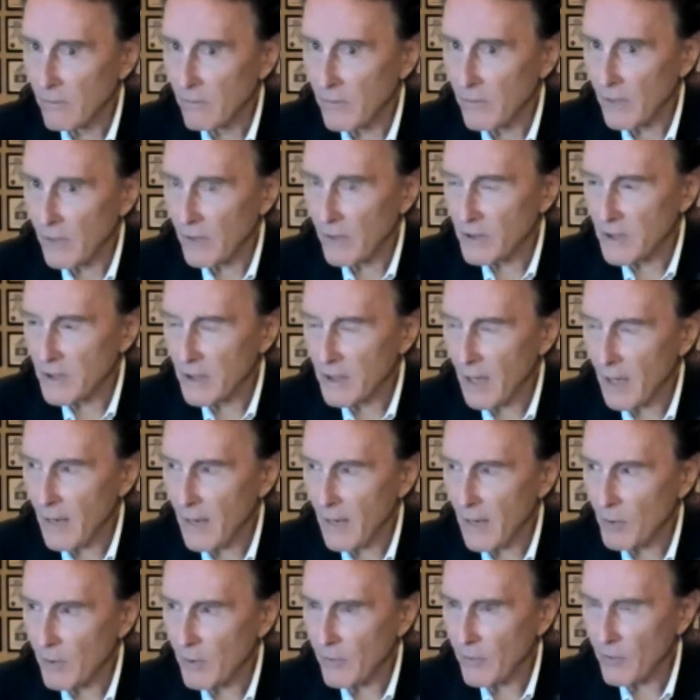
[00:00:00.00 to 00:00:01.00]
They're saying
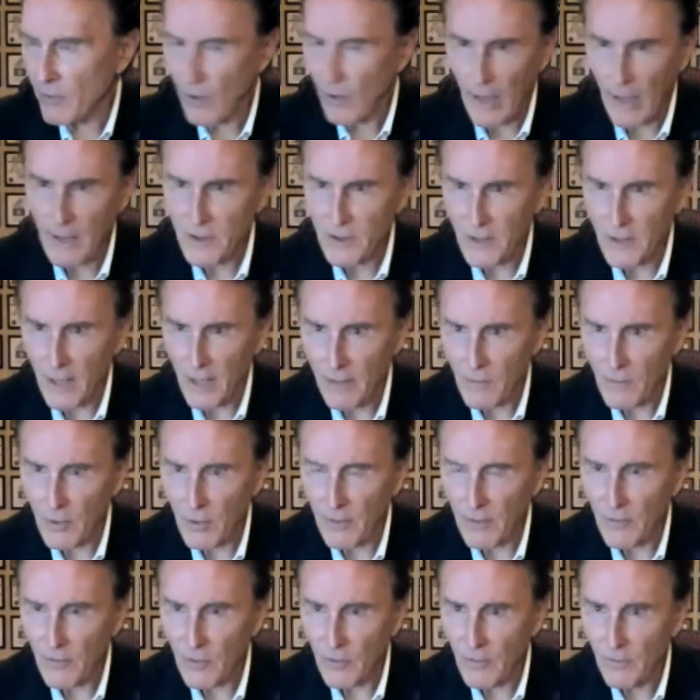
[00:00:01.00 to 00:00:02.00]
I'm beautiful. I see I'm
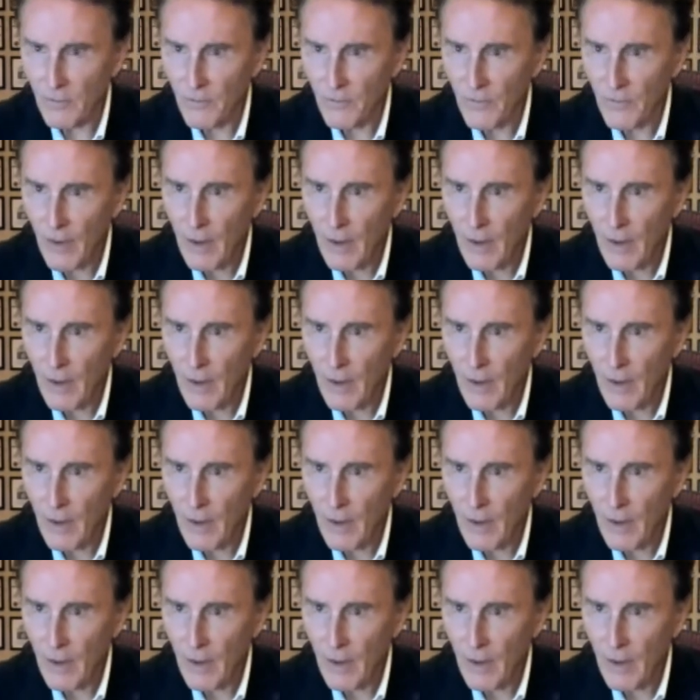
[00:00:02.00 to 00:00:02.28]
beautiful.